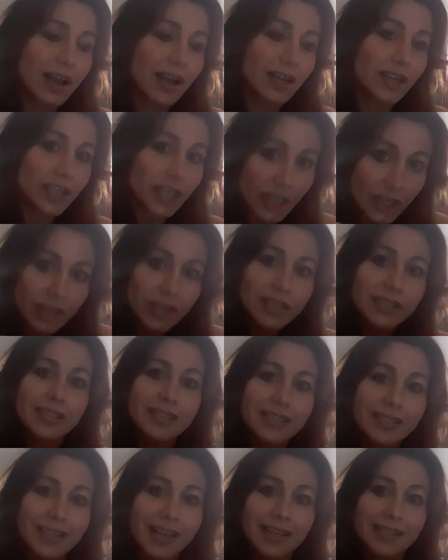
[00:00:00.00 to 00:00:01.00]
You're a
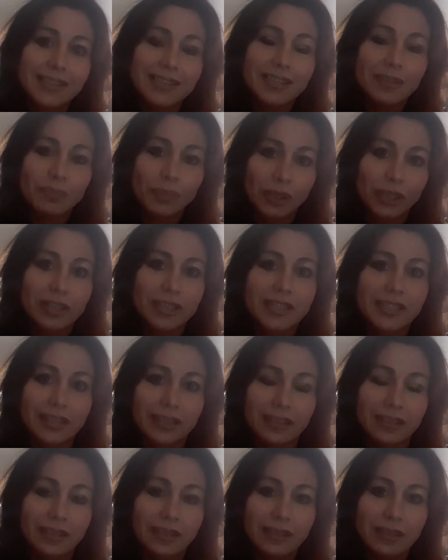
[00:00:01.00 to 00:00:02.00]
disgusting
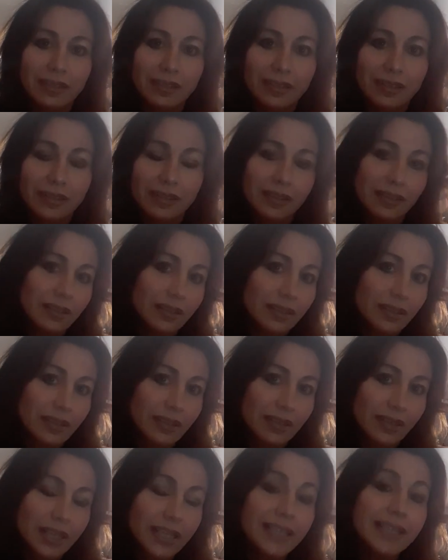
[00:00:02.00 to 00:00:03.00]
person.
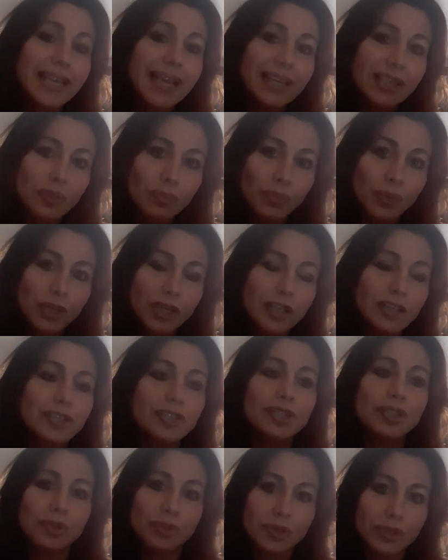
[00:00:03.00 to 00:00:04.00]
Get a book,
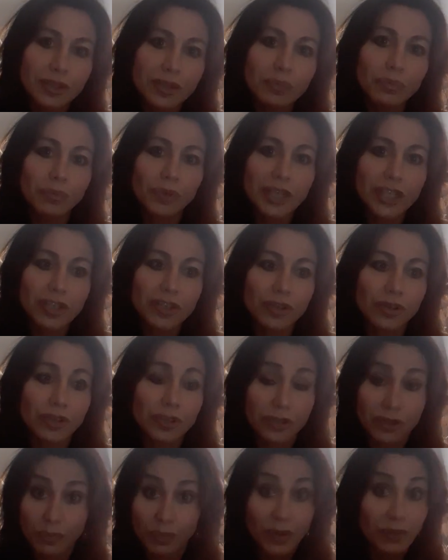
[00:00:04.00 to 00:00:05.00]
do some
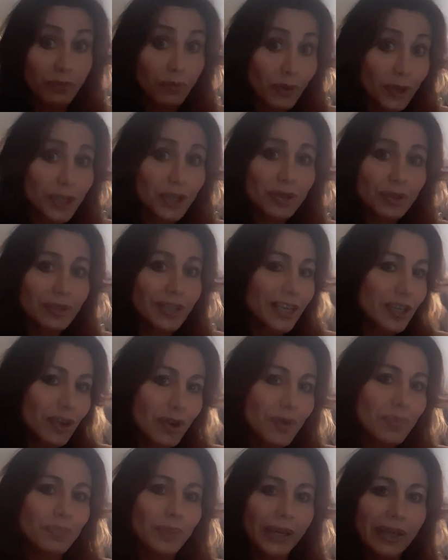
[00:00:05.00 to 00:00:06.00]
research before you, like,
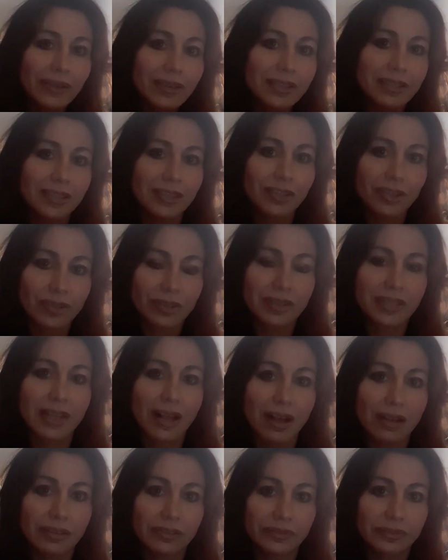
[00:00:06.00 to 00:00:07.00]
you're embarrassing
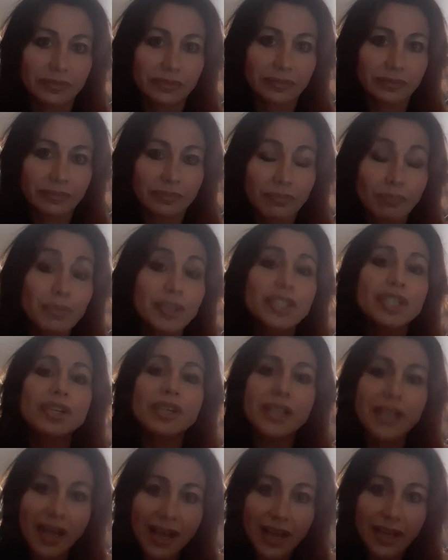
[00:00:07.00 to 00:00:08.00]
yourself. You're
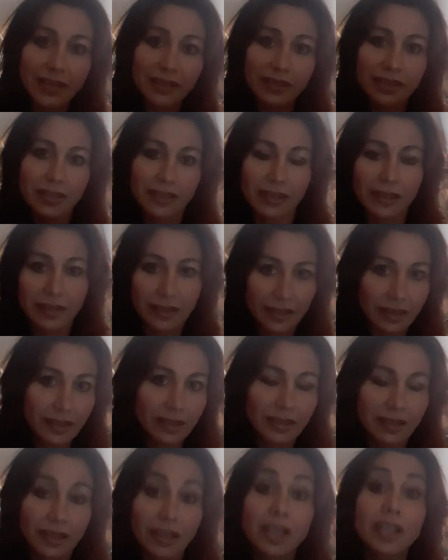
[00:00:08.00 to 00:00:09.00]
a cunt.
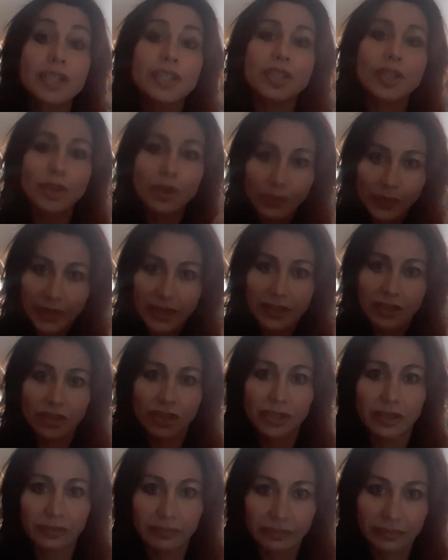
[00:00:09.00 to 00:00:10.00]
You're a bitch.